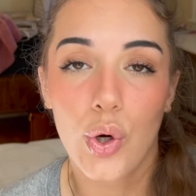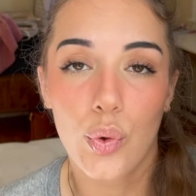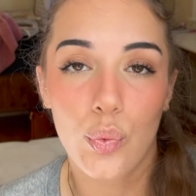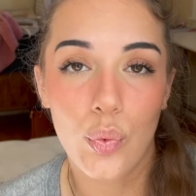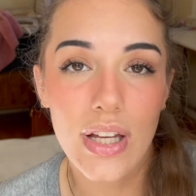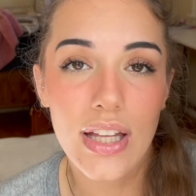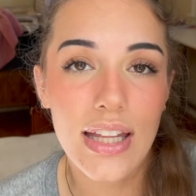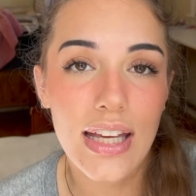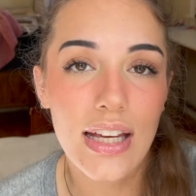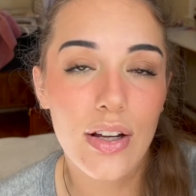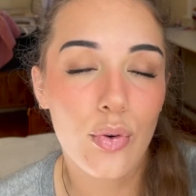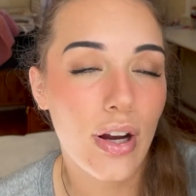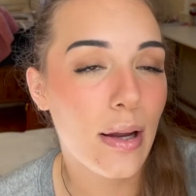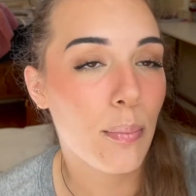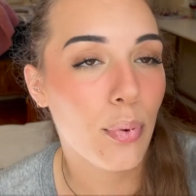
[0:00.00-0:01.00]
really
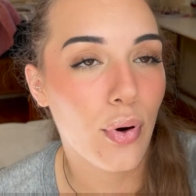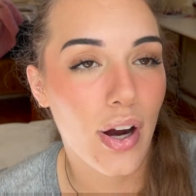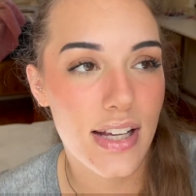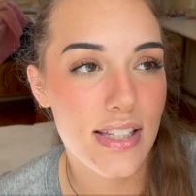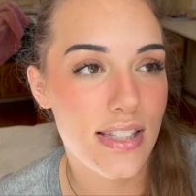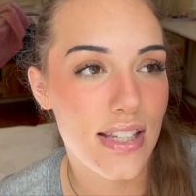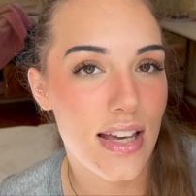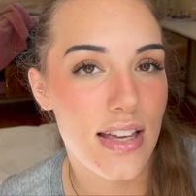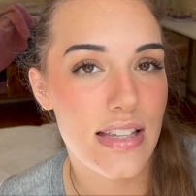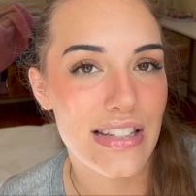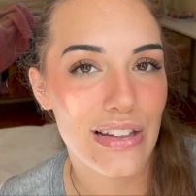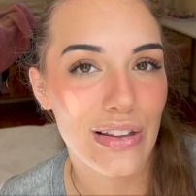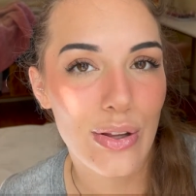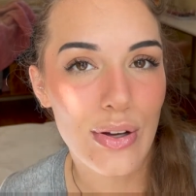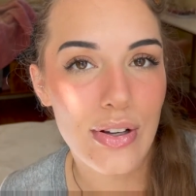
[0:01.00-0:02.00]
great prices,
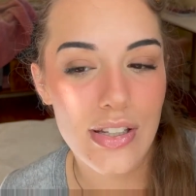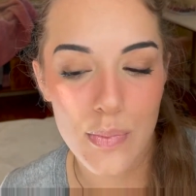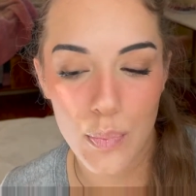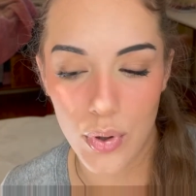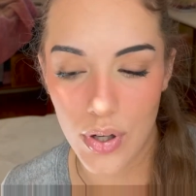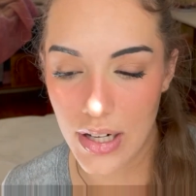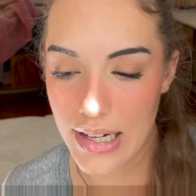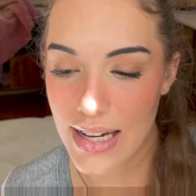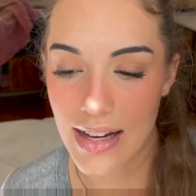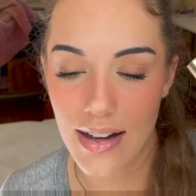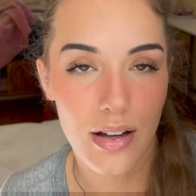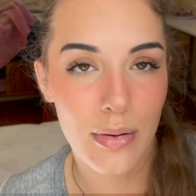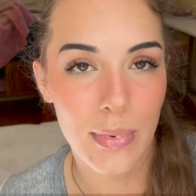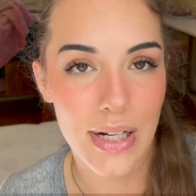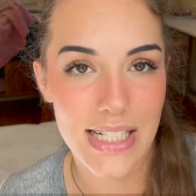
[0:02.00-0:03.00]
looks pretty
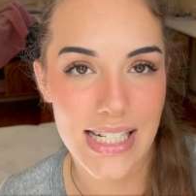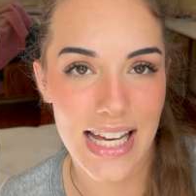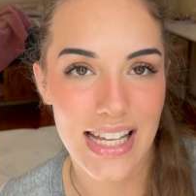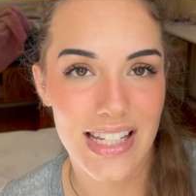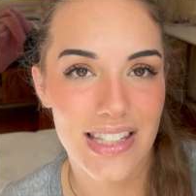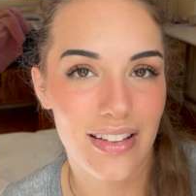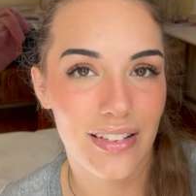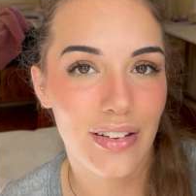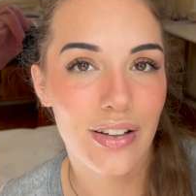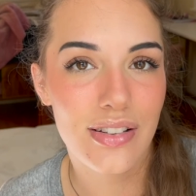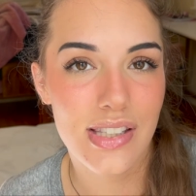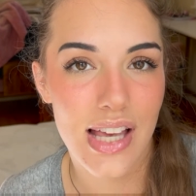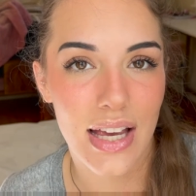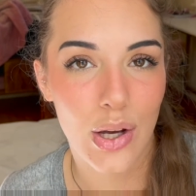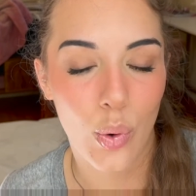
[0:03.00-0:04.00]
on my desk, looks
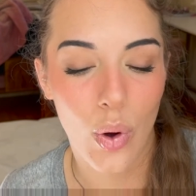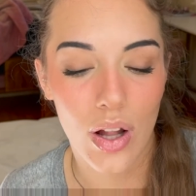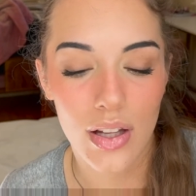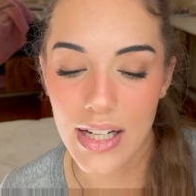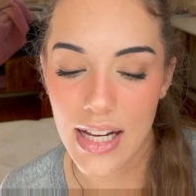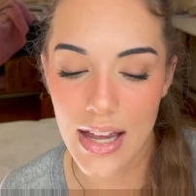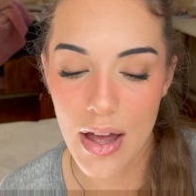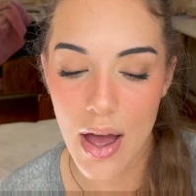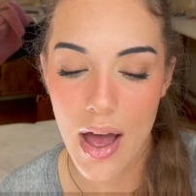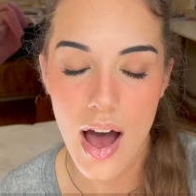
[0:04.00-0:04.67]
high quality.